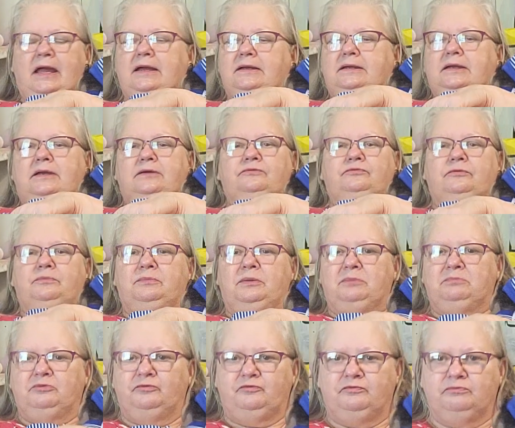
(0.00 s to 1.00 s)
I can't
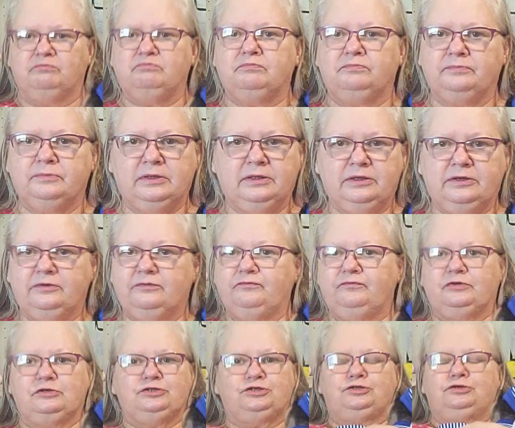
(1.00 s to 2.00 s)
remember
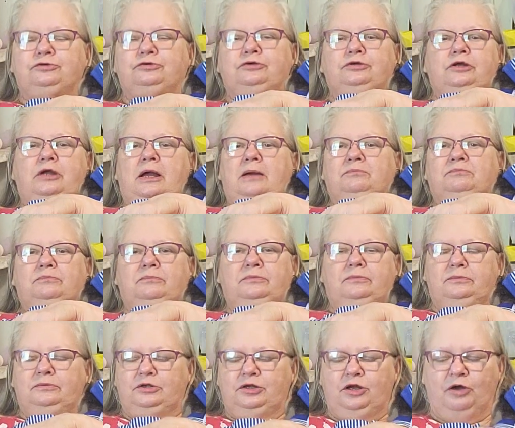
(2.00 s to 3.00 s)
for sure. I'm
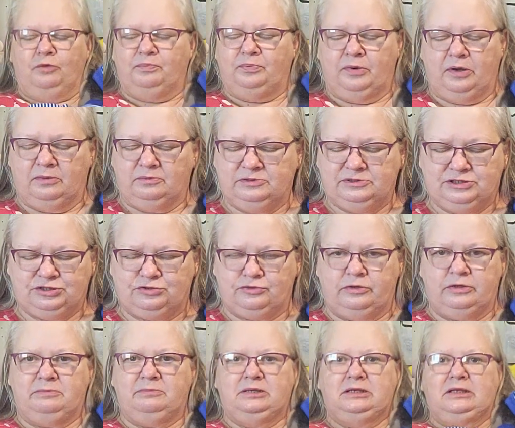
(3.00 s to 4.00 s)
y'all probably
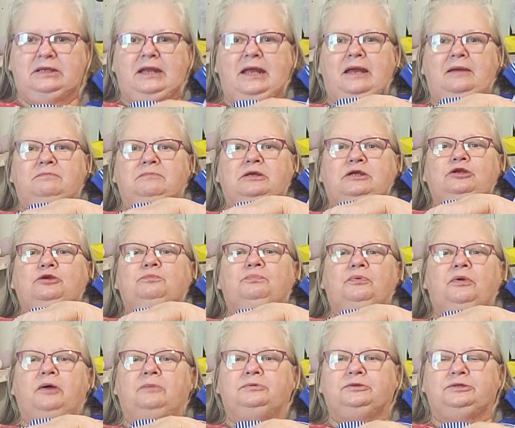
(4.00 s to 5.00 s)
screaming it at me. You
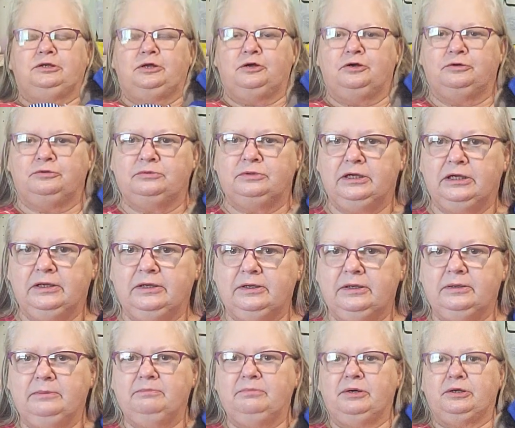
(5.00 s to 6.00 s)
probably know
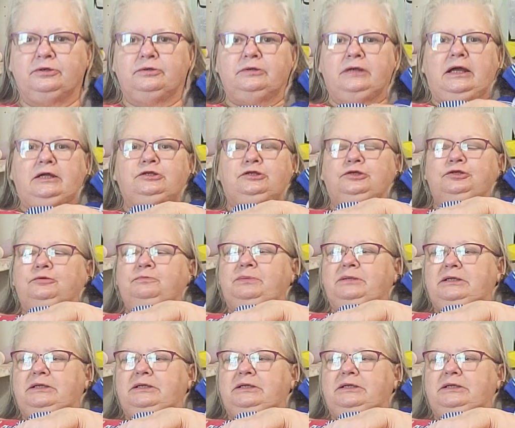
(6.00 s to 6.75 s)
better than I do.